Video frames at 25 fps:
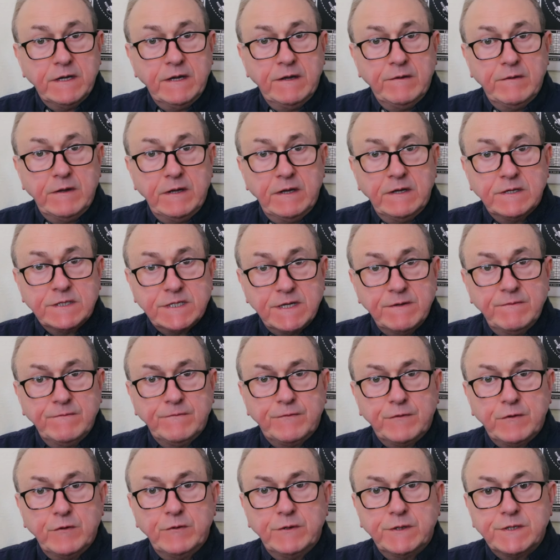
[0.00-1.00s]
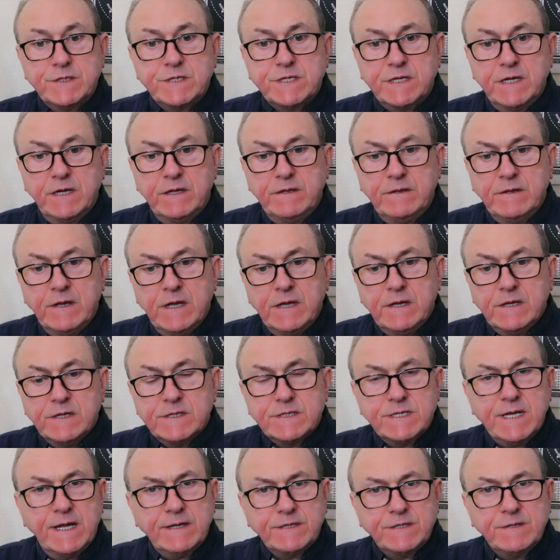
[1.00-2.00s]
is influencing,
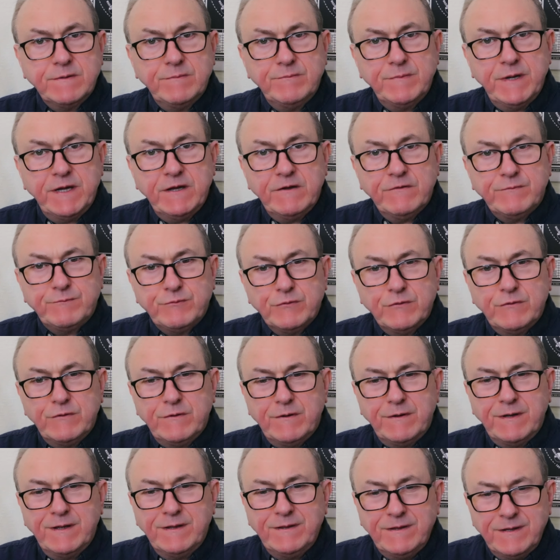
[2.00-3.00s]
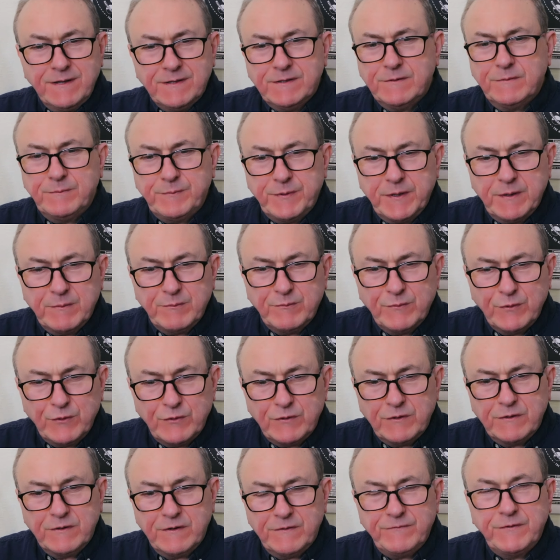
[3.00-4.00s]
Saturn may have brought a little bit
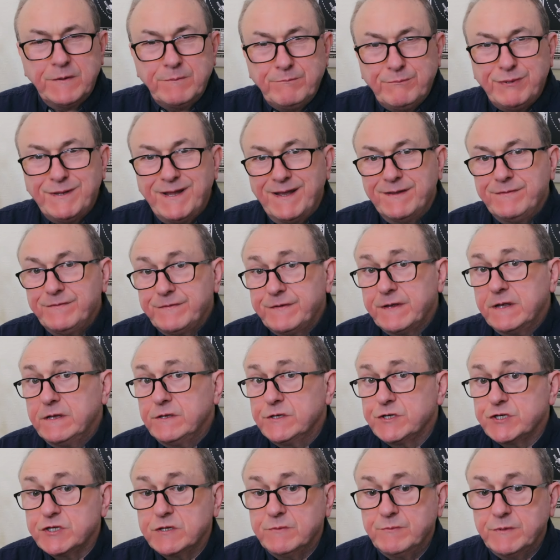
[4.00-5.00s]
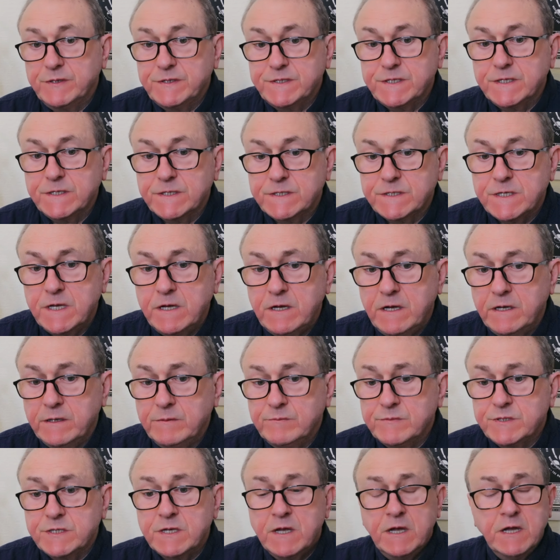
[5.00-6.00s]
more of a blunt instrument at
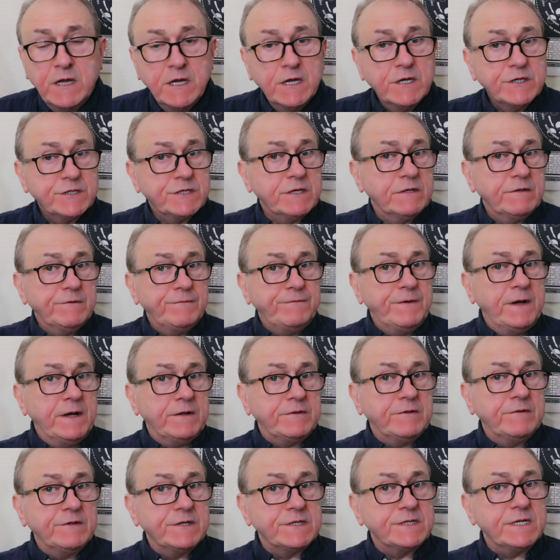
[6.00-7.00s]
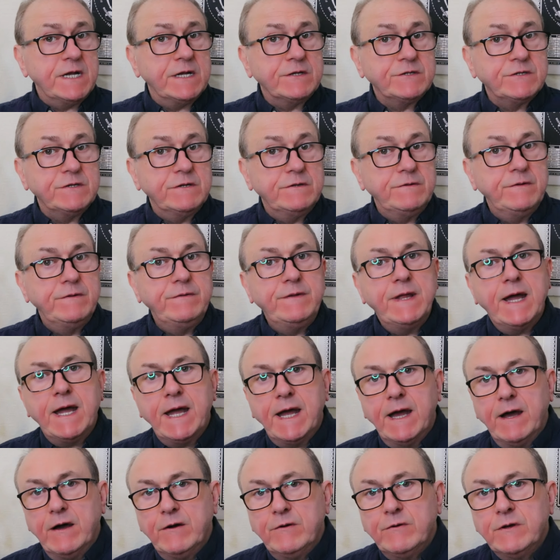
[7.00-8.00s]
times. So the fact that Saturn
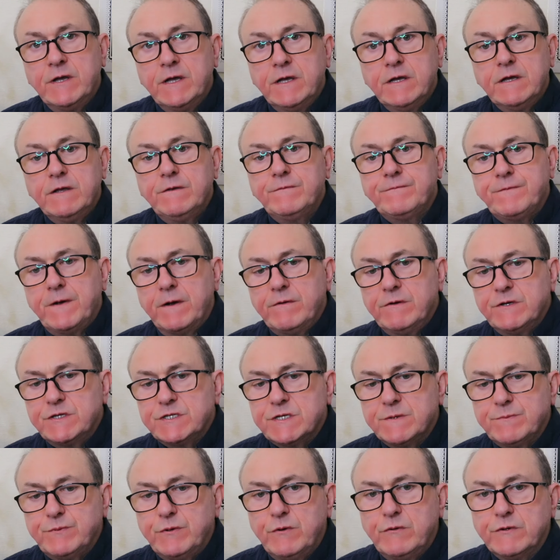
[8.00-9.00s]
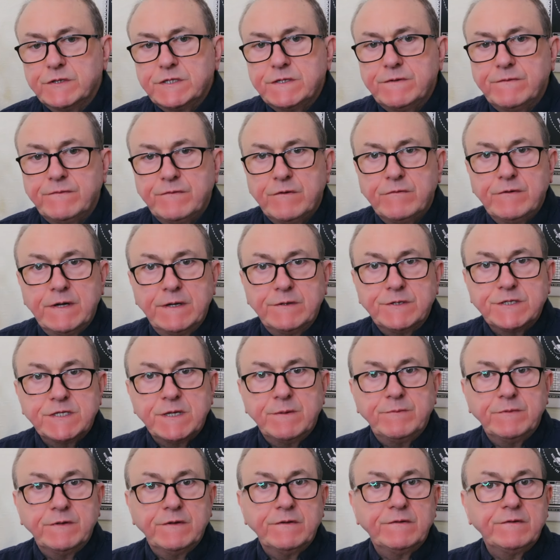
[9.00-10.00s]
now is very supportive around
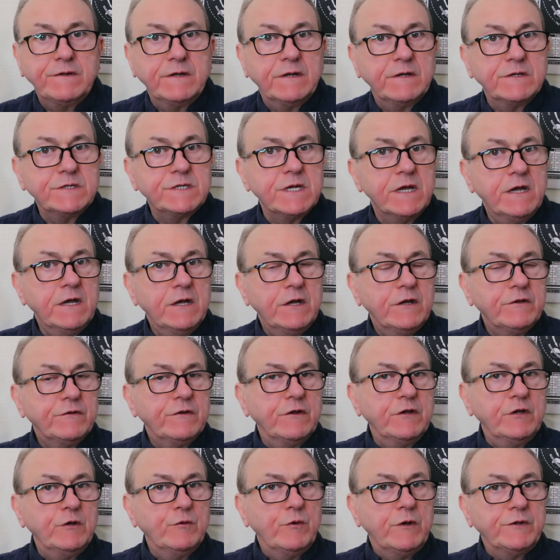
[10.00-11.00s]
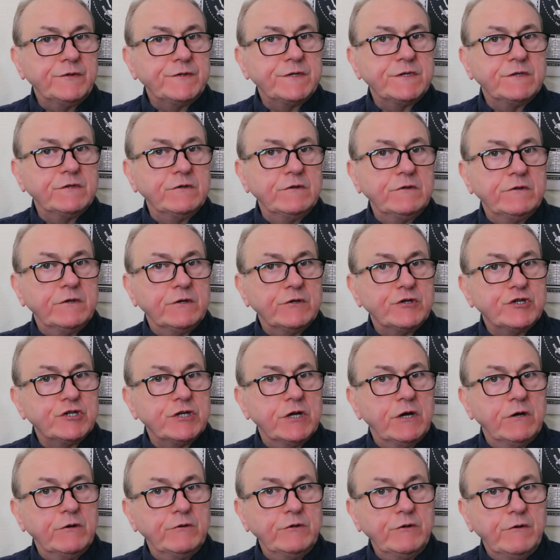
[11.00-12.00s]
some of the things that you want to do that
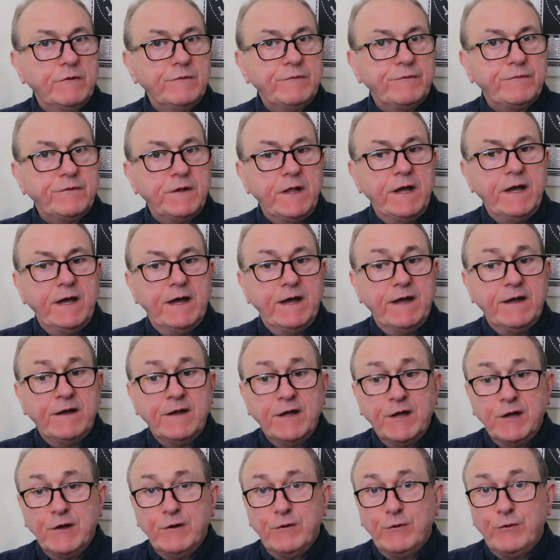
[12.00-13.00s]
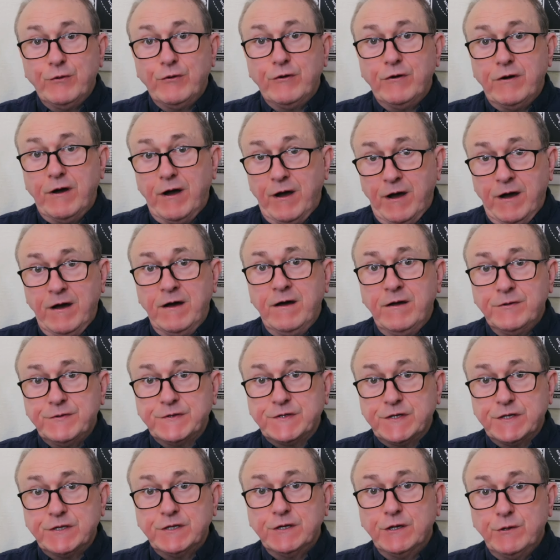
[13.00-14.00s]
show your flair or are
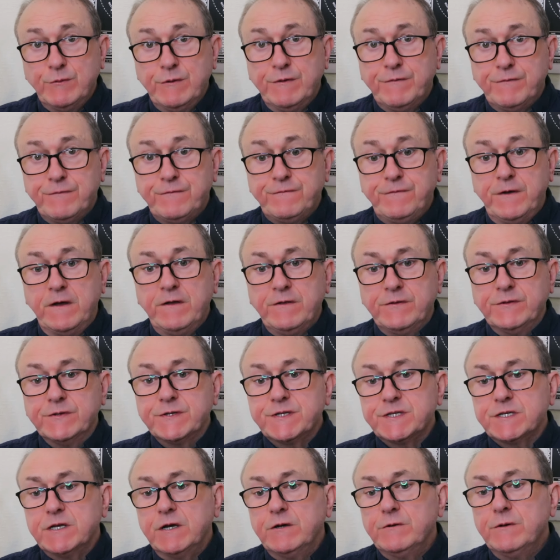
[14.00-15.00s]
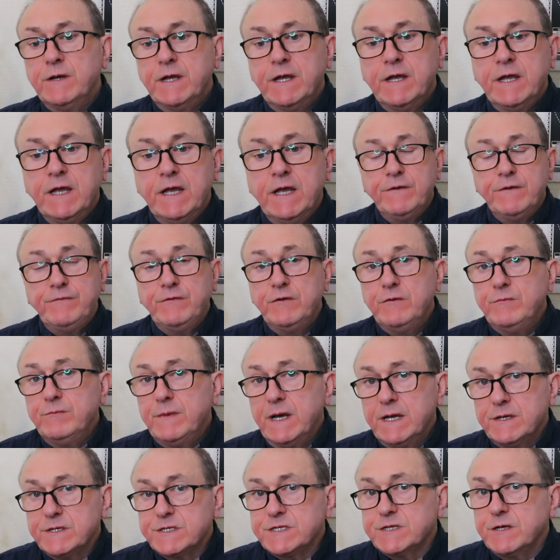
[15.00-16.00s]
to do with fun. So if you
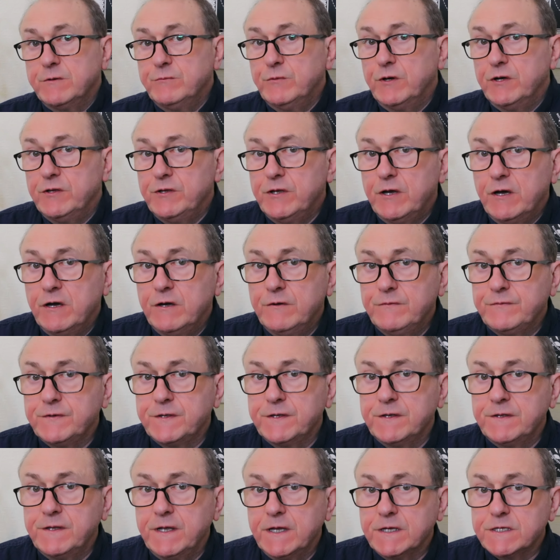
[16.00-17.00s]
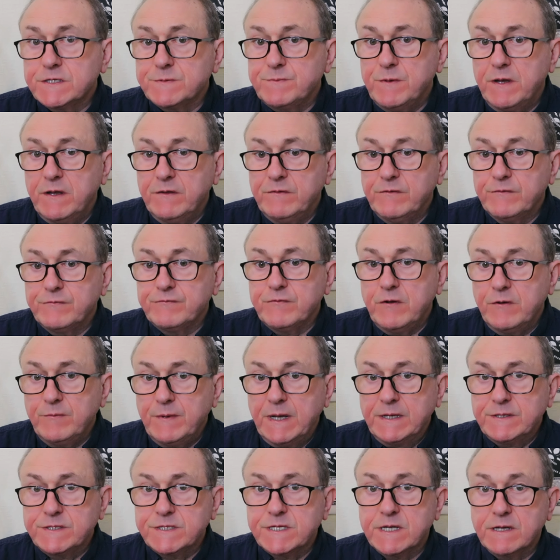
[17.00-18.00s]
met someone over the next month
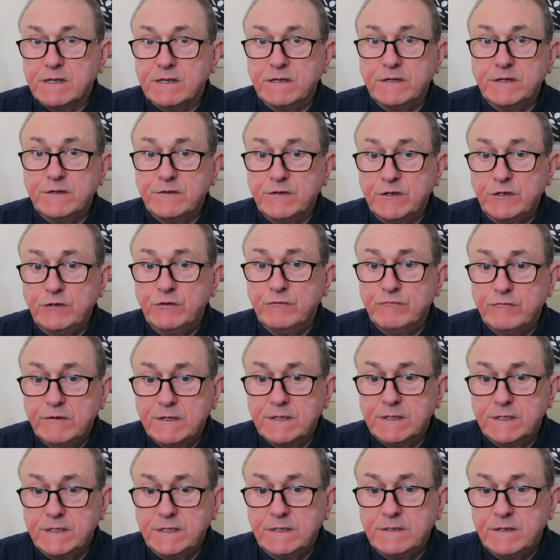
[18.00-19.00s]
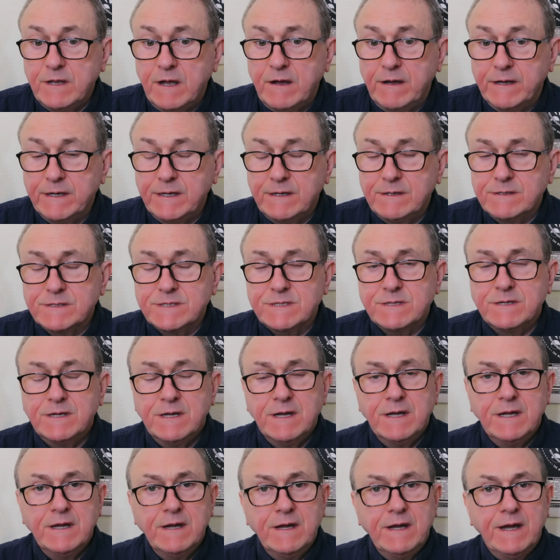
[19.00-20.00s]
romantically that you really liked,
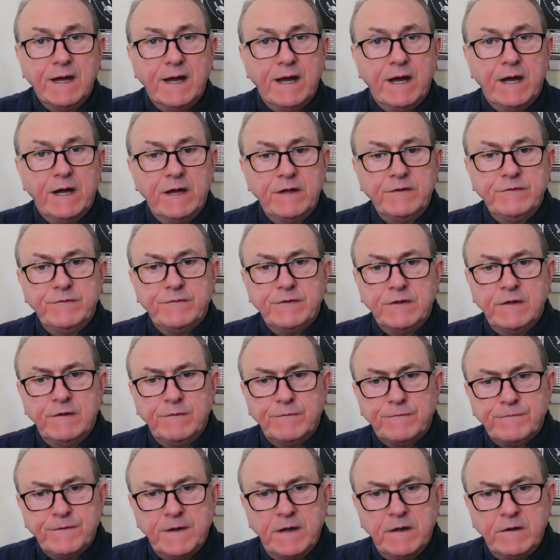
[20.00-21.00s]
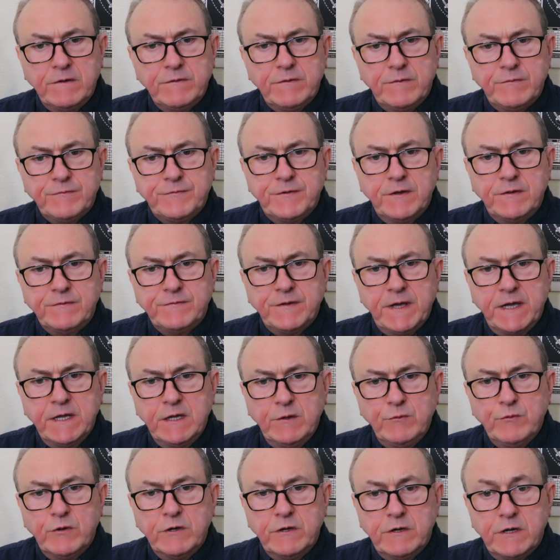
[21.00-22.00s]
and it felt that
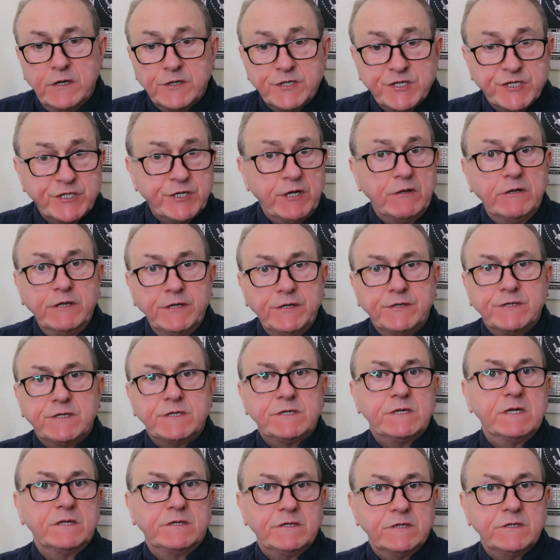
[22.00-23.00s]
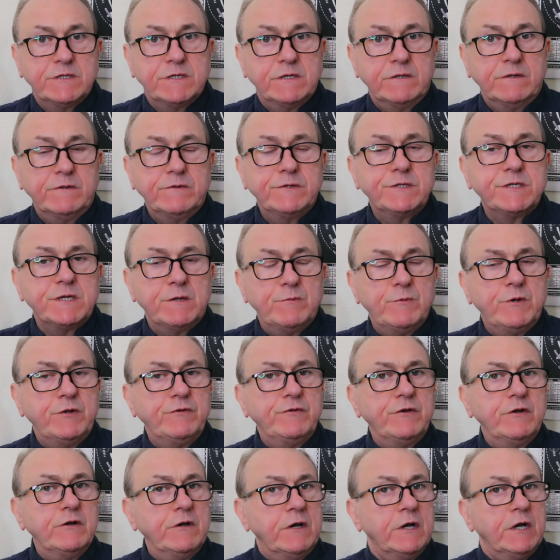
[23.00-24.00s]
they were a solid citizen,
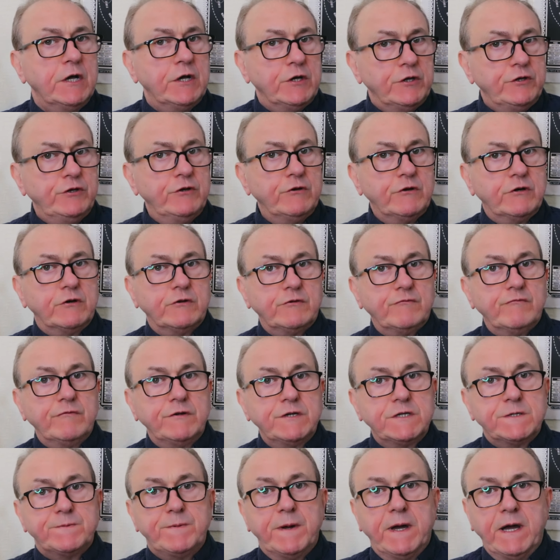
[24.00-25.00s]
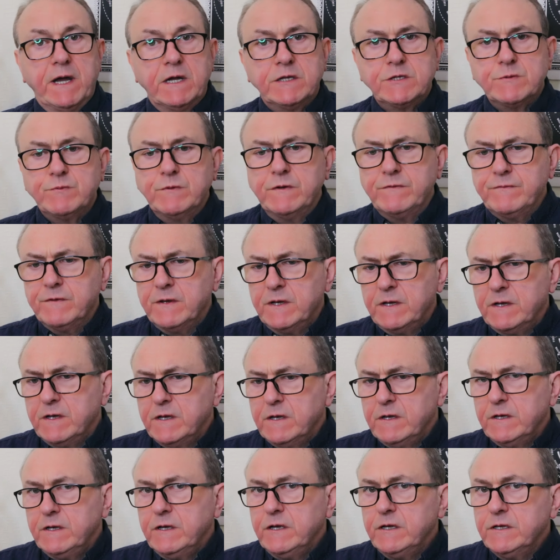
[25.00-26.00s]
someone that you could respect with,
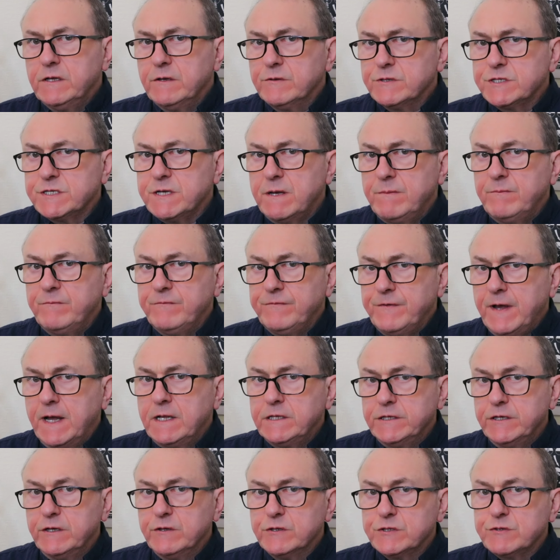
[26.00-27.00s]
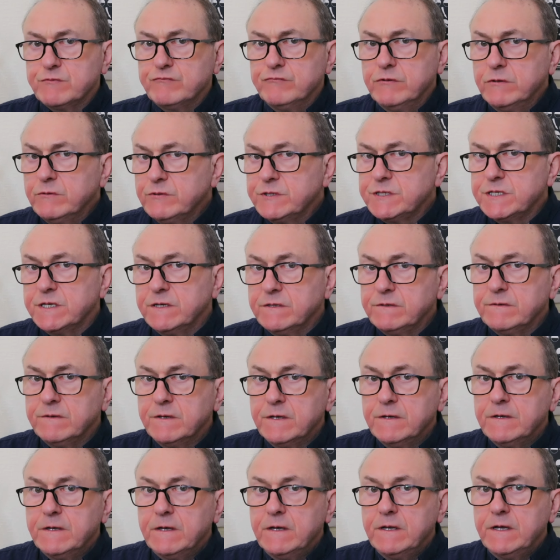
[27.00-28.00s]
you know, some values rooted
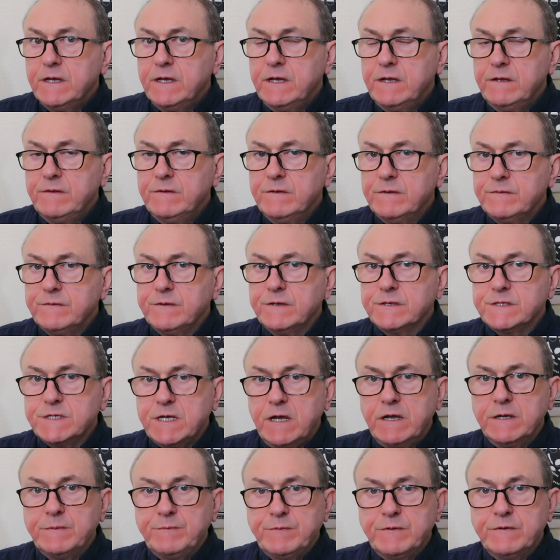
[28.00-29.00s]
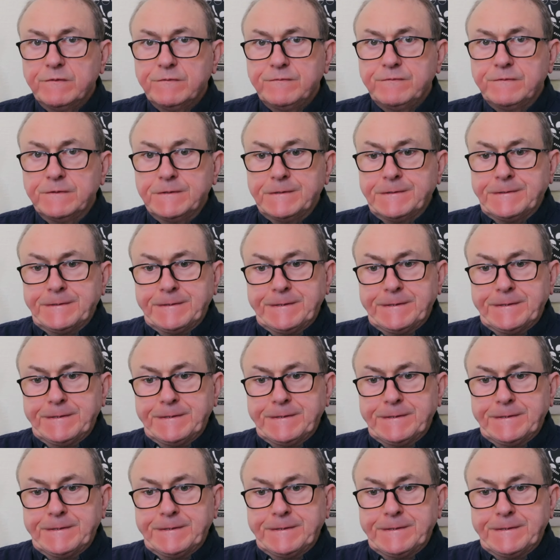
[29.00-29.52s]
in the type of